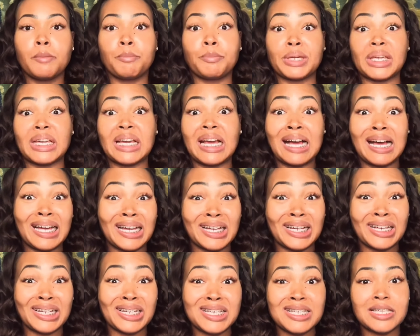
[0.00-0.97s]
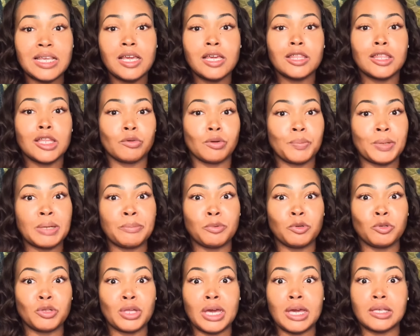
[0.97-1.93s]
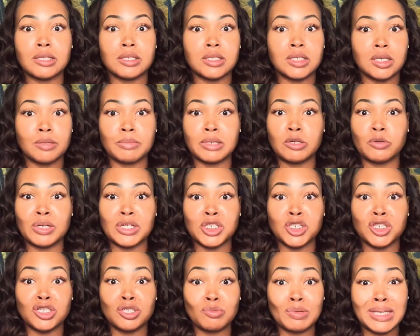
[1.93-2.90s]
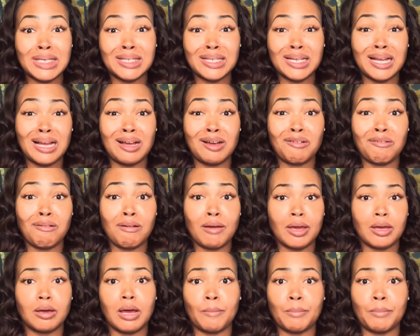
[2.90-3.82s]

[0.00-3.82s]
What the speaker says: because there were people that sent me questions weeks ago,